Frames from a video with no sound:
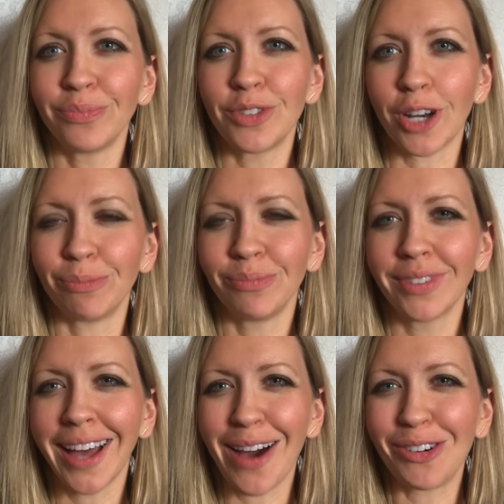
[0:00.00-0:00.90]
So
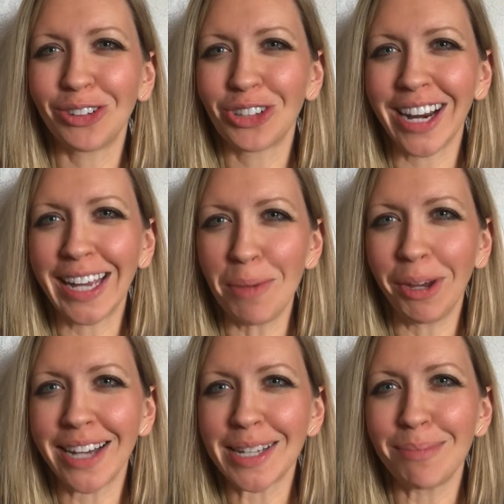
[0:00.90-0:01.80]
I will try to keep
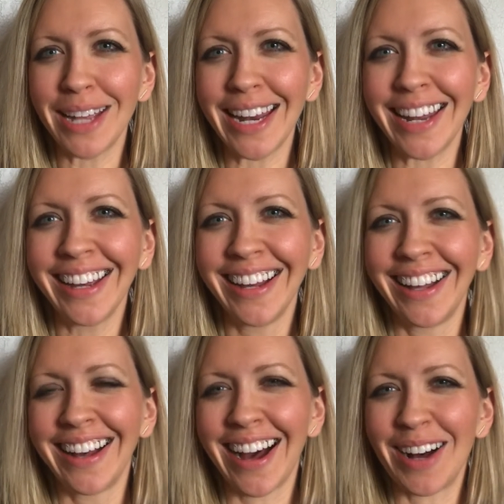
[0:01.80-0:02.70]
you guys updated.
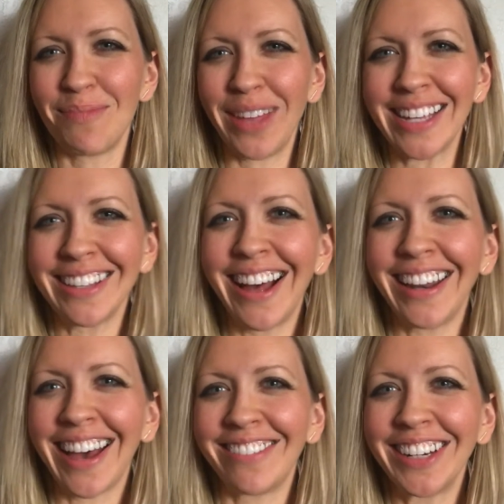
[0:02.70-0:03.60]
Thanks a
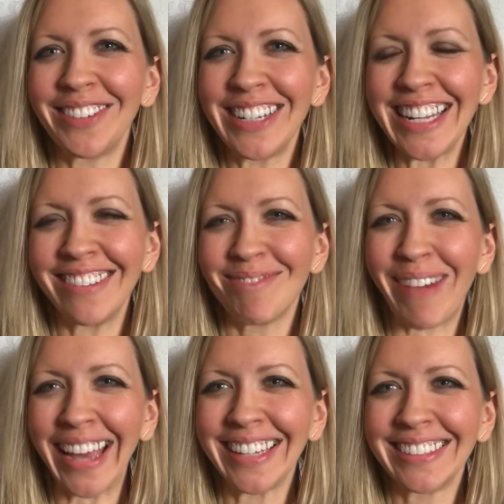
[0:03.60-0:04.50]
lot. Have a good one.
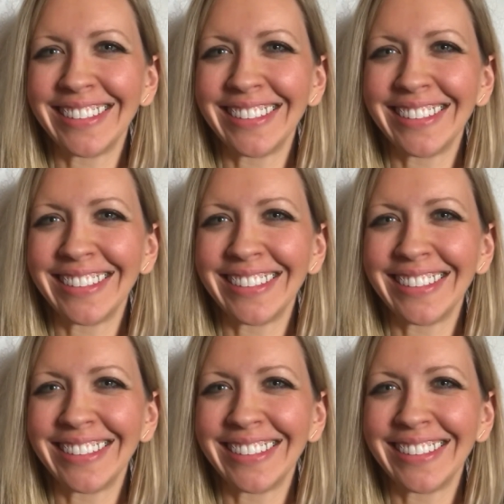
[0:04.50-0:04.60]
Bye.